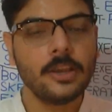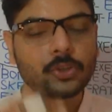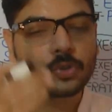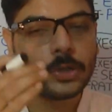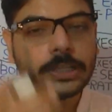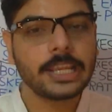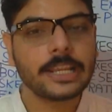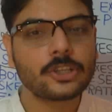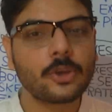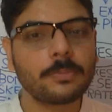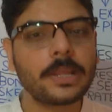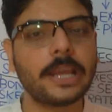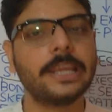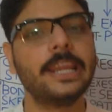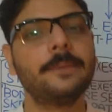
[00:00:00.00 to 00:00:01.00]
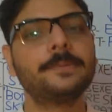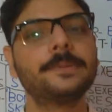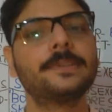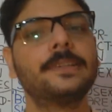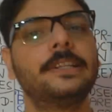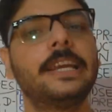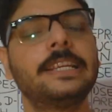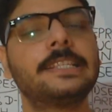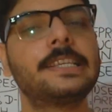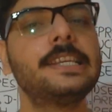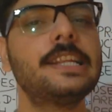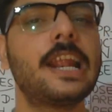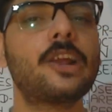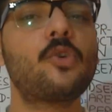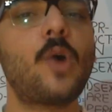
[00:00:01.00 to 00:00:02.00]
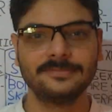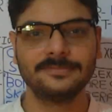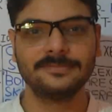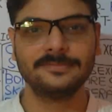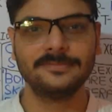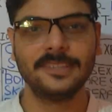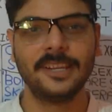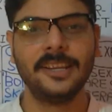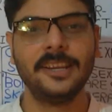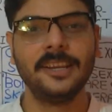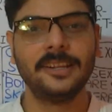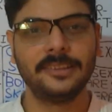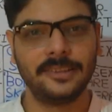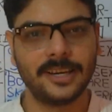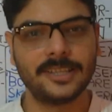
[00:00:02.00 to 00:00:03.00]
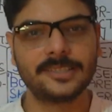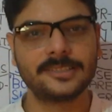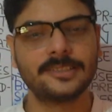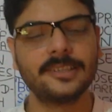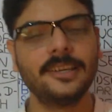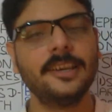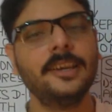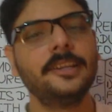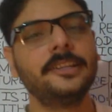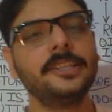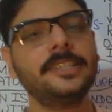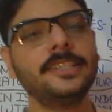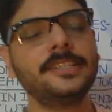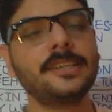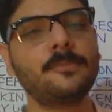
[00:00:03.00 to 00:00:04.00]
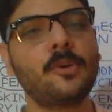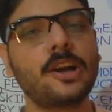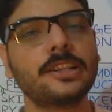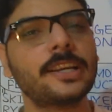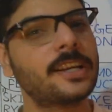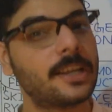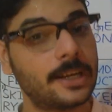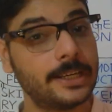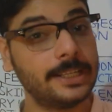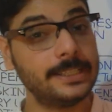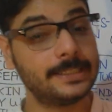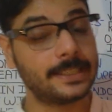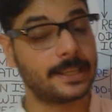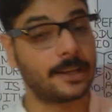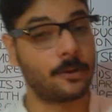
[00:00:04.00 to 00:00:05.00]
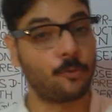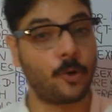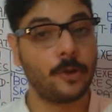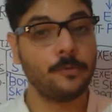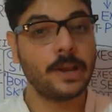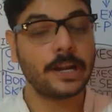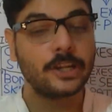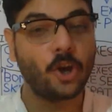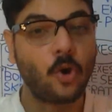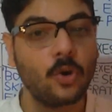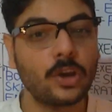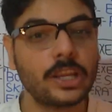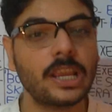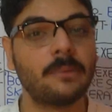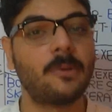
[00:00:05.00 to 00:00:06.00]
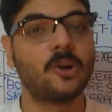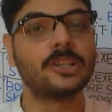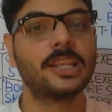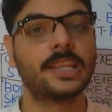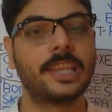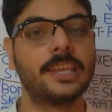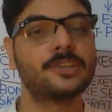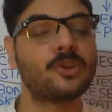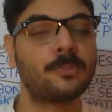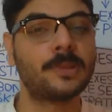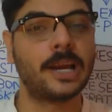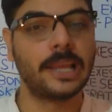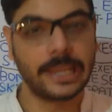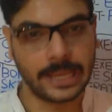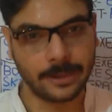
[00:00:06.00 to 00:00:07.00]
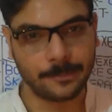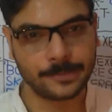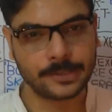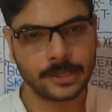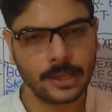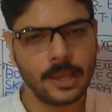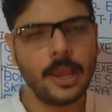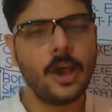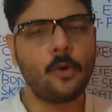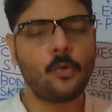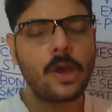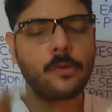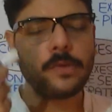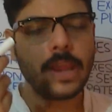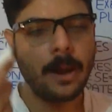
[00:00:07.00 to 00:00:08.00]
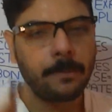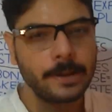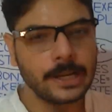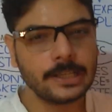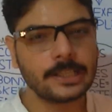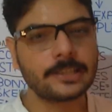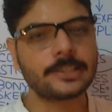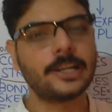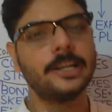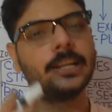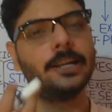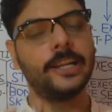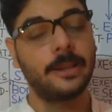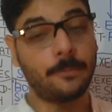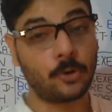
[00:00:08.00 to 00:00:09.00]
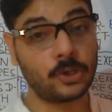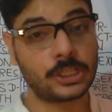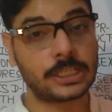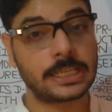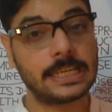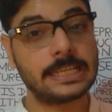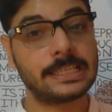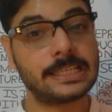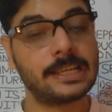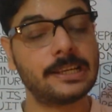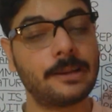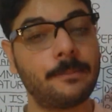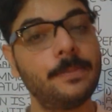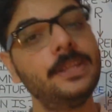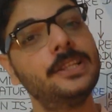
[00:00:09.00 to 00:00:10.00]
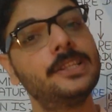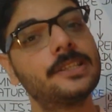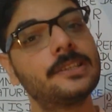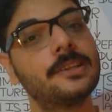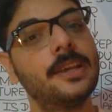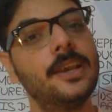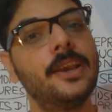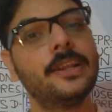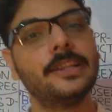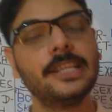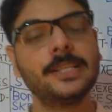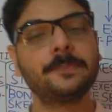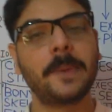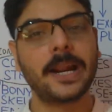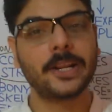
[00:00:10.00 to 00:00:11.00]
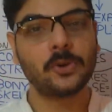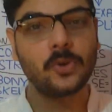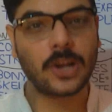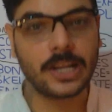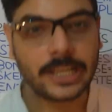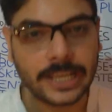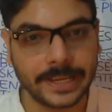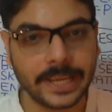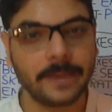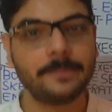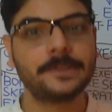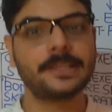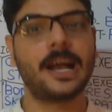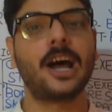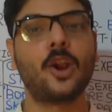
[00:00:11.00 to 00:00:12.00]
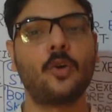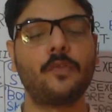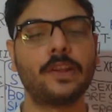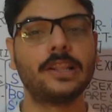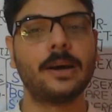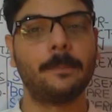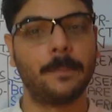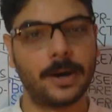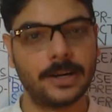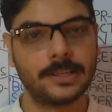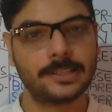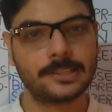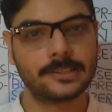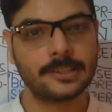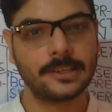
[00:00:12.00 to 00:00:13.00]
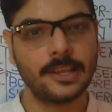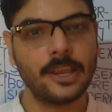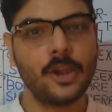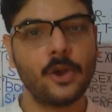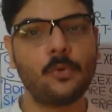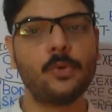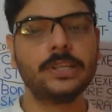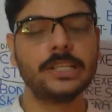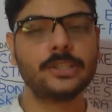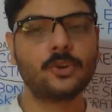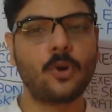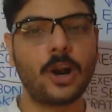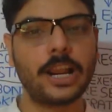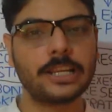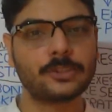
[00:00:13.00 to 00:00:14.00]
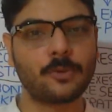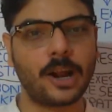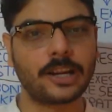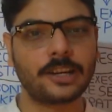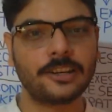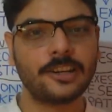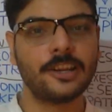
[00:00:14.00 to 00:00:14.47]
So in case of the apes, the skin are quite. Thus, this is somewhat the condition when we are talking about the case of the apes, where we have dealt the certain demonstration, means these particularly apes are often the birds, which is called as what?